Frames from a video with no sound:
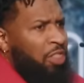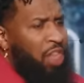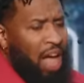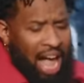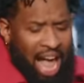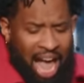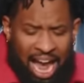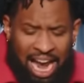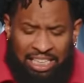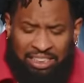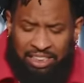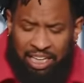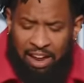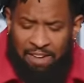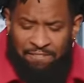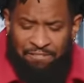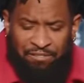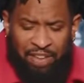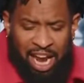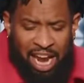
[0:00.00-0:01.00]
The H
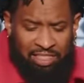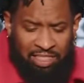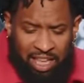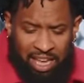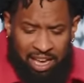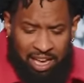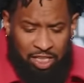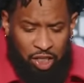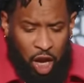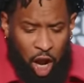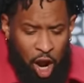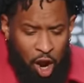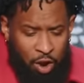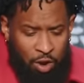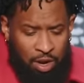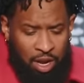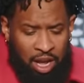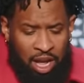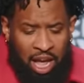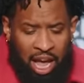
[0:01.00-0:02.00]
in faith is hurt.
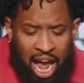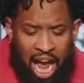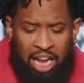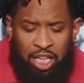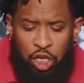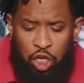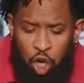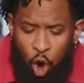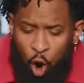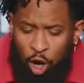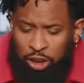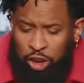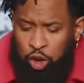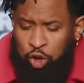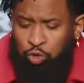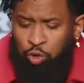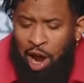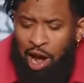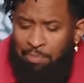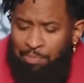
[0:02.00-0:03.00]
And your
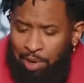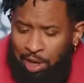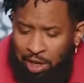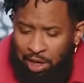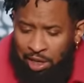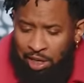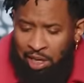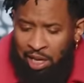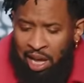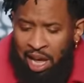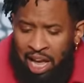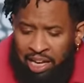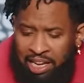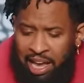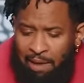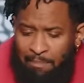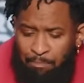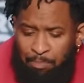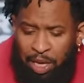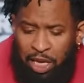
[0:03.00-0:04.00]
trauma
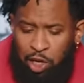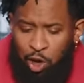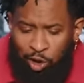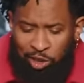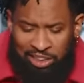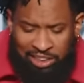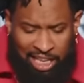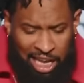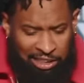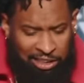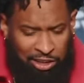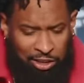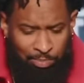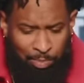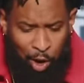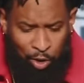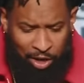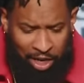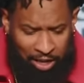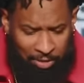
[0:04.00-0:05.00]
can be your
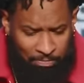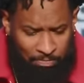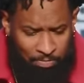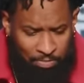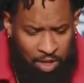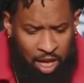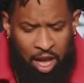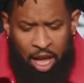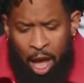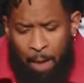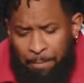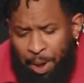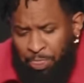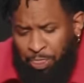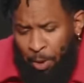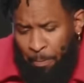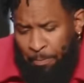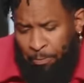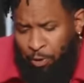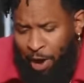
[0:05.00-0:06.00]
testimony. But
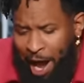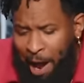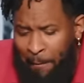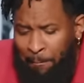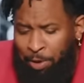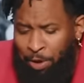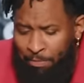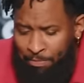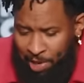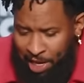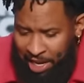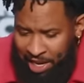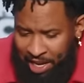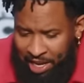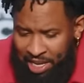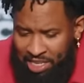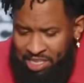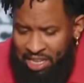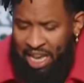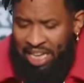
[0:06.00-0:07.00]
the problem
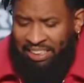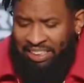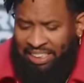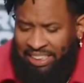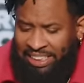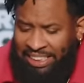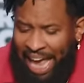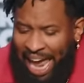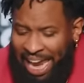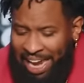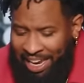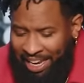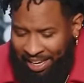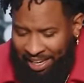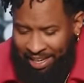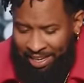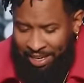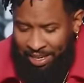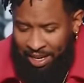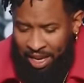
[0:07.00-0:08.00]
is
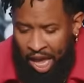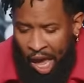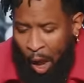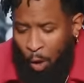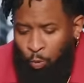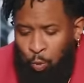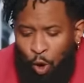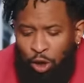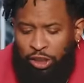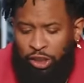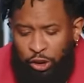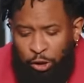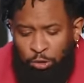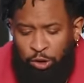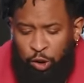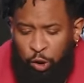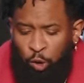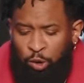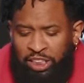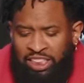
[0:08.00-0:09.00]
Satan wants you
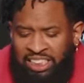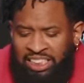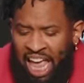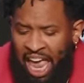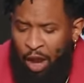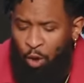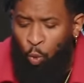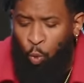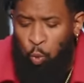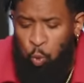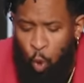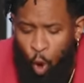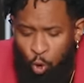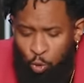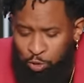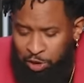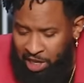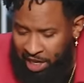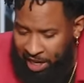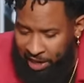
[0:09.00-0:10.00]
to stay
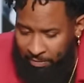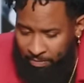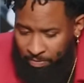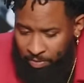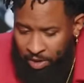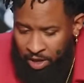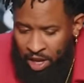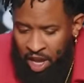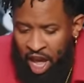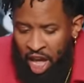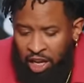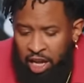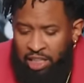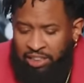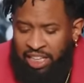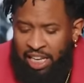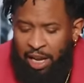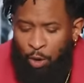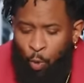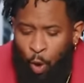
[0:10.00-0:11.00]
wounded because
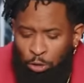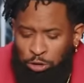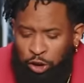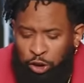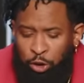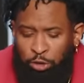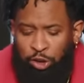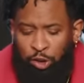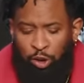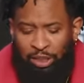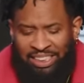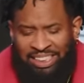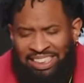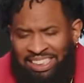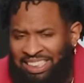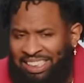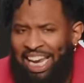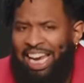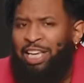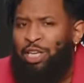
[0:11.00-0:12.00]
he wants you to
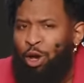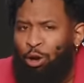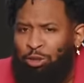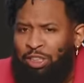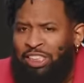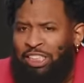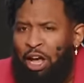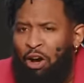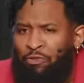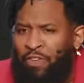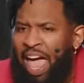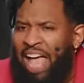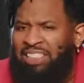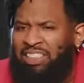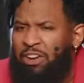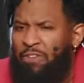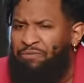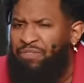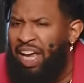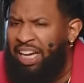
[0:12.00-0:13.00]
see yourself as
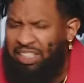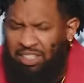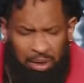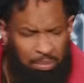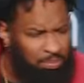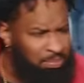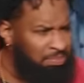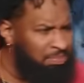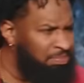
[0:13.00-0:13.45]
a victim.